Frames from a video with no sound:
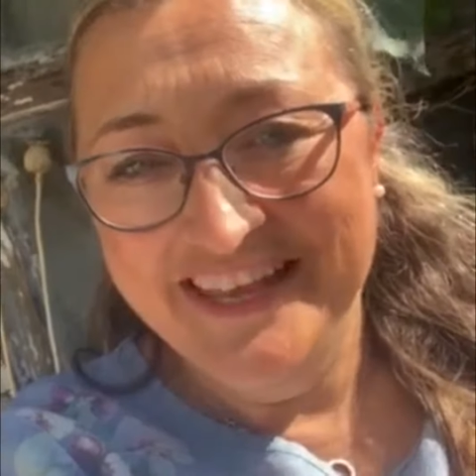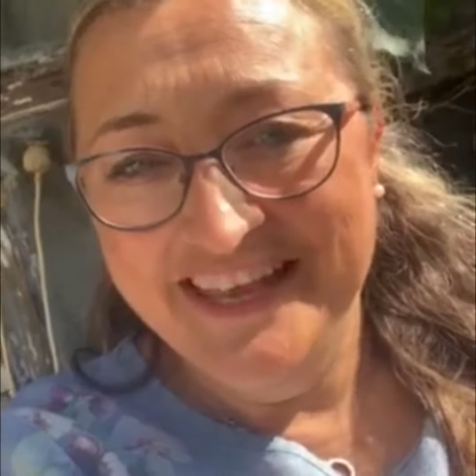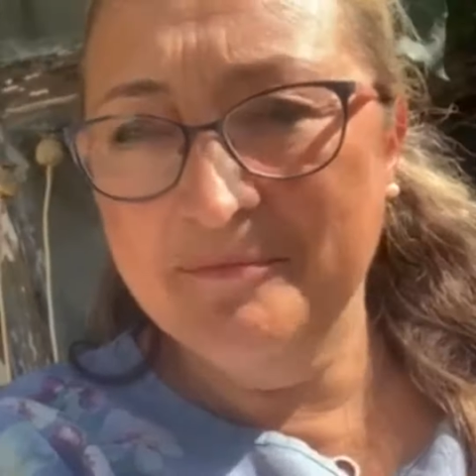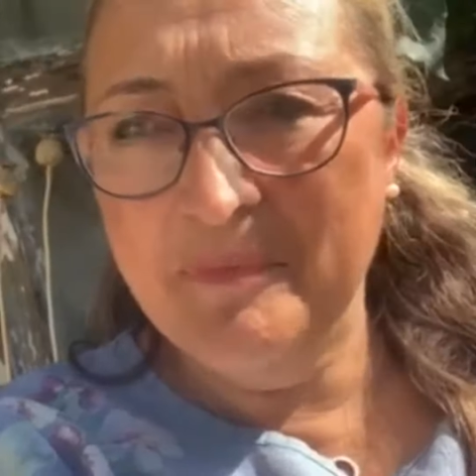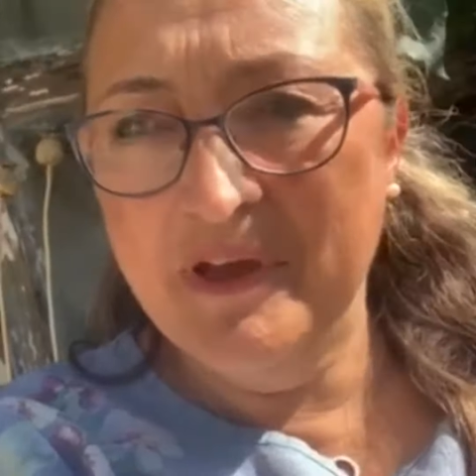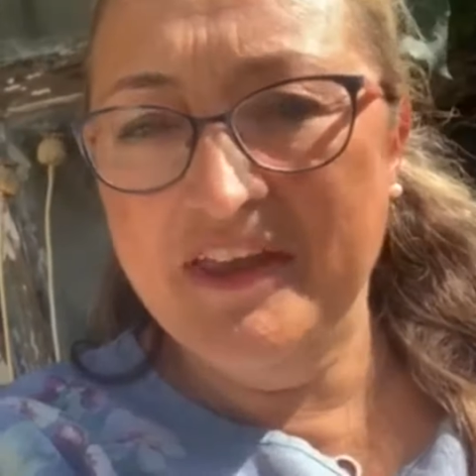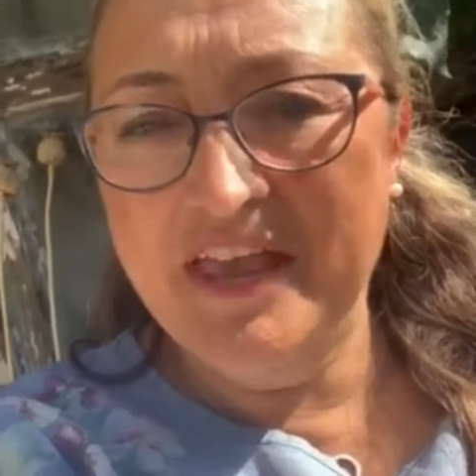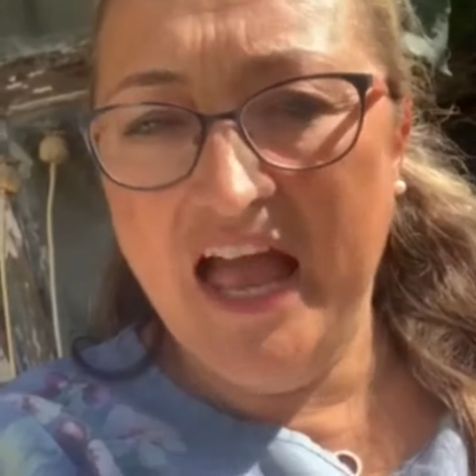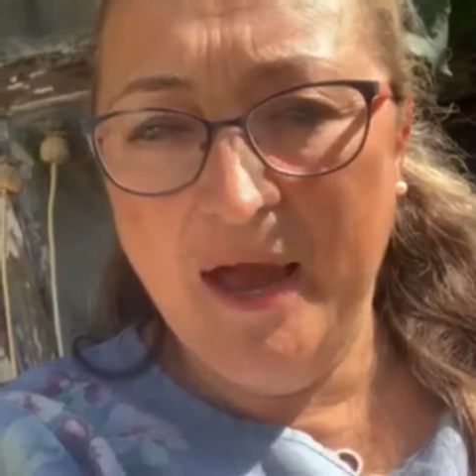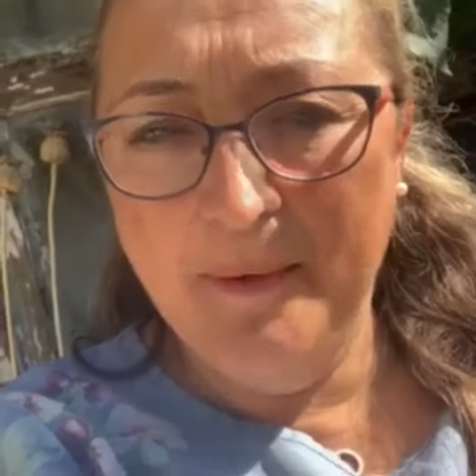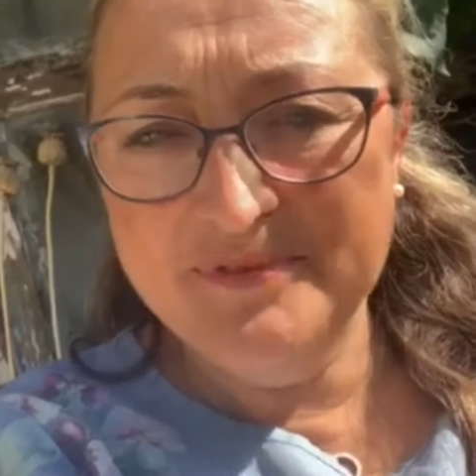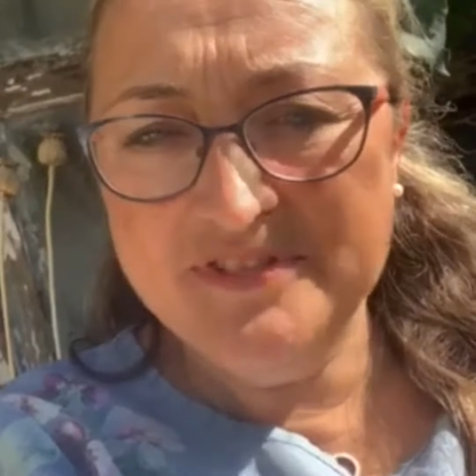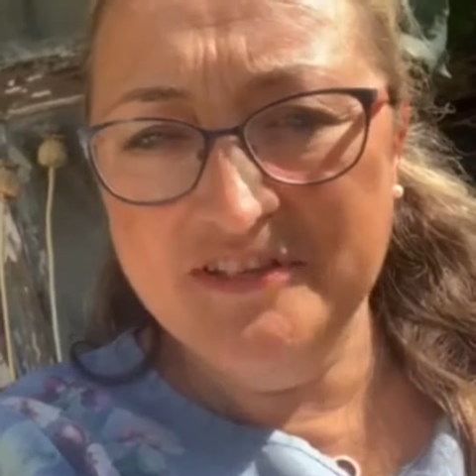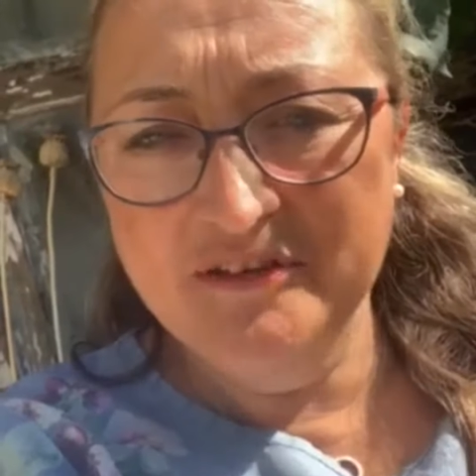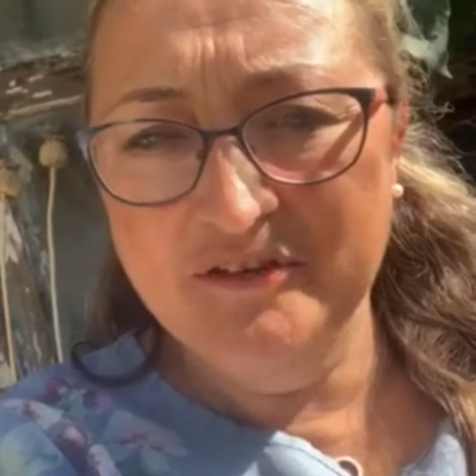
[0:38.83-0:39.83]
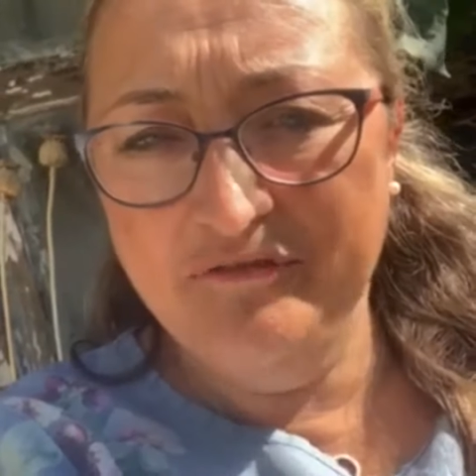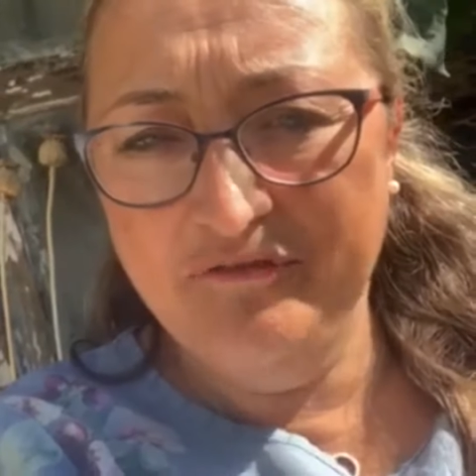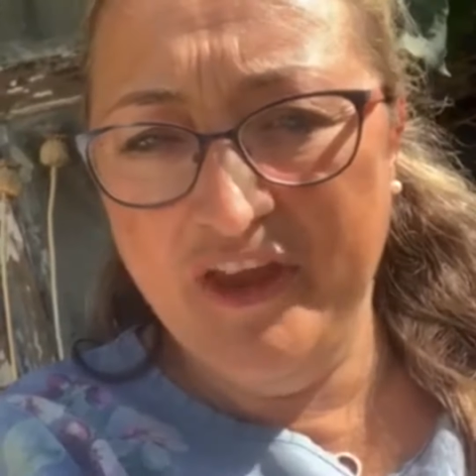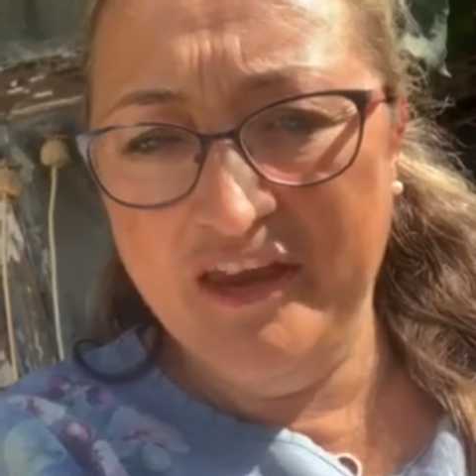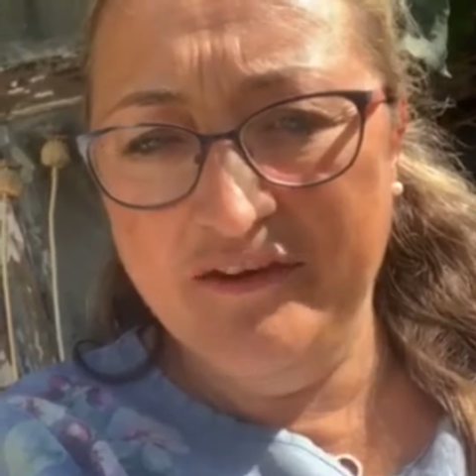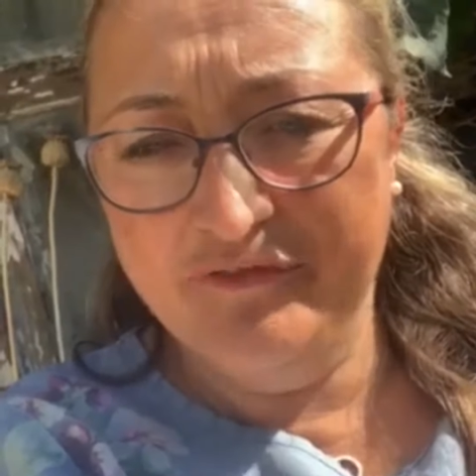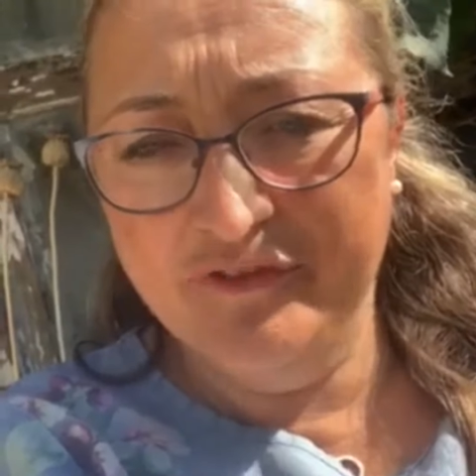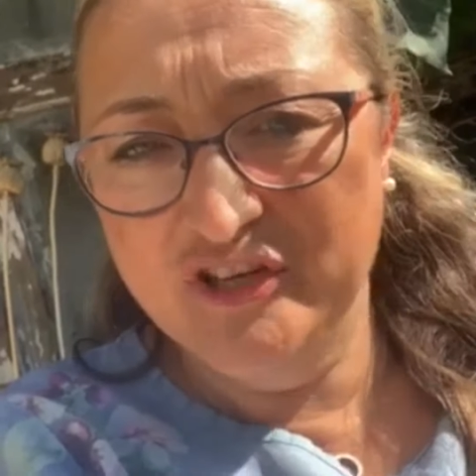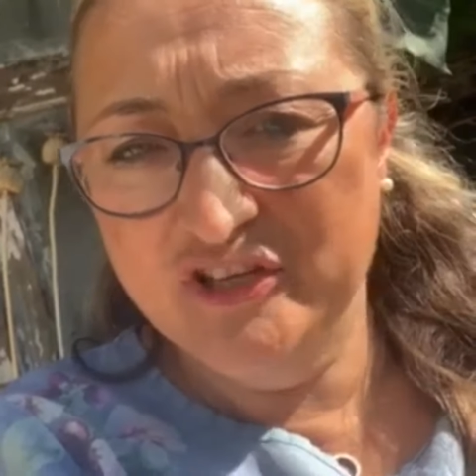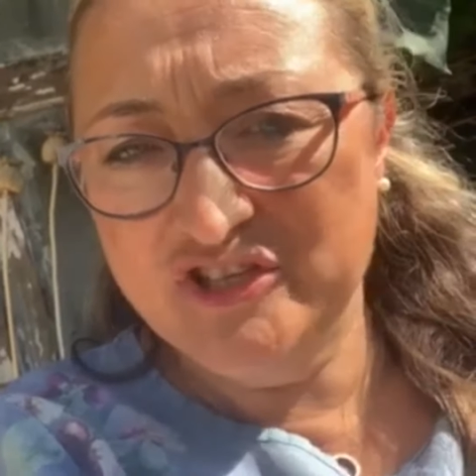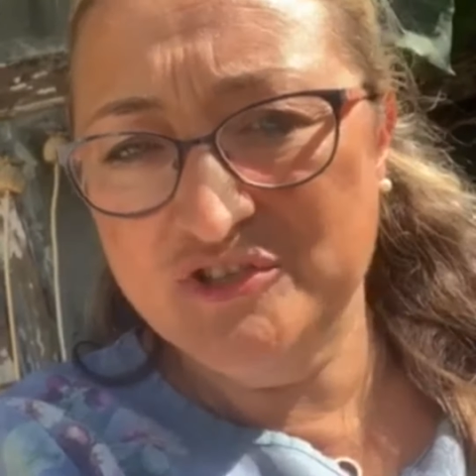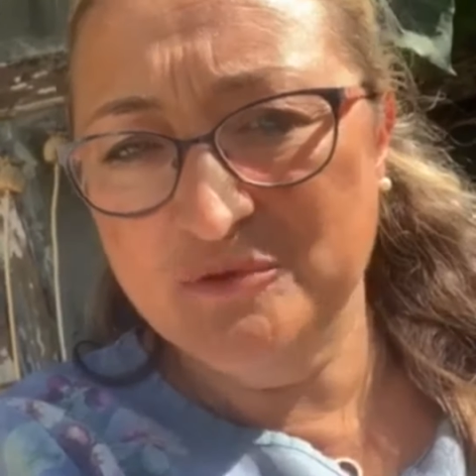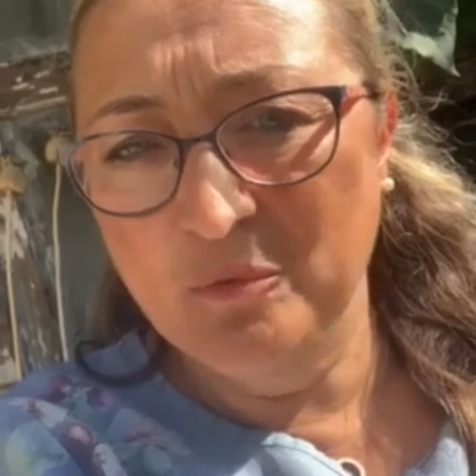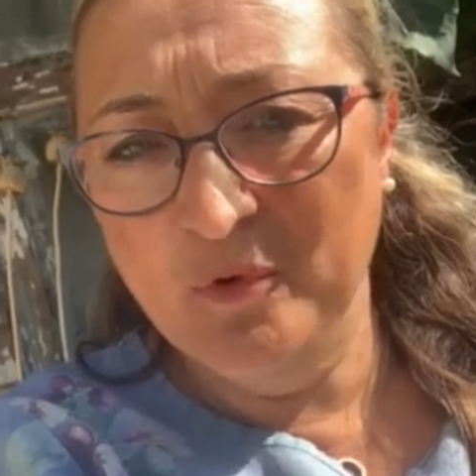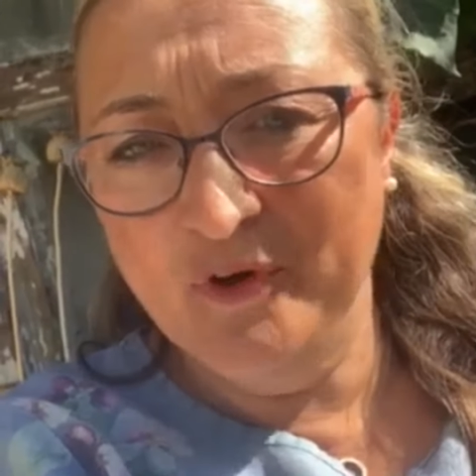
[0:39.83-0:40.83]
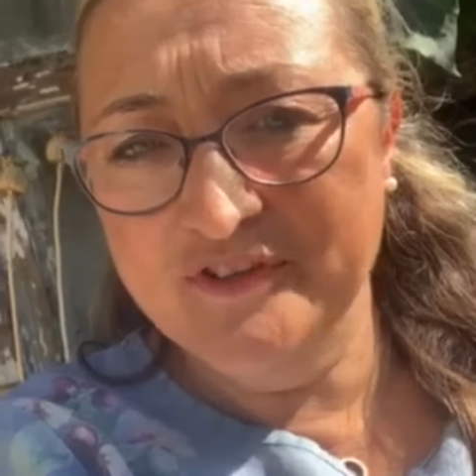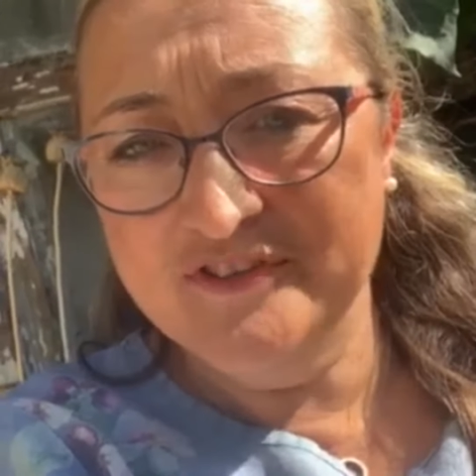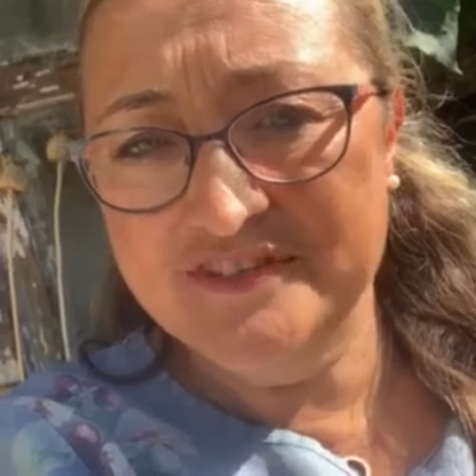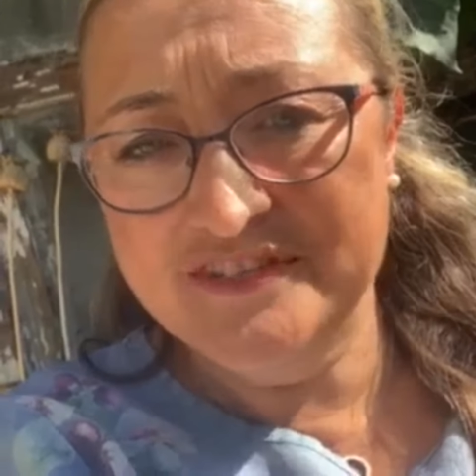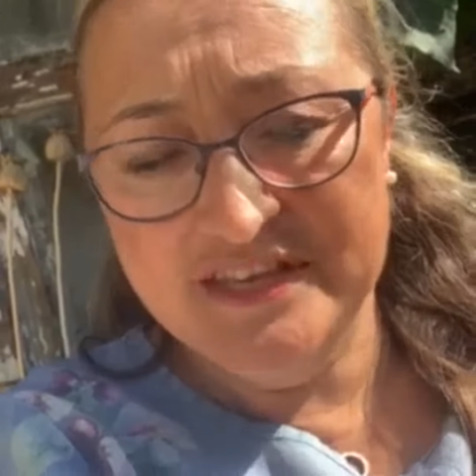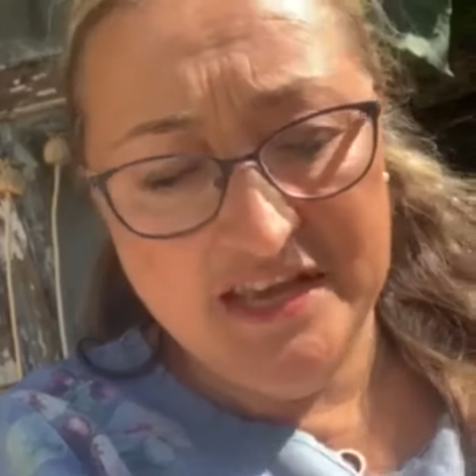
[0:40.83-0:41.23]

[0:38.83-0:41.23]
But my absolute favorite was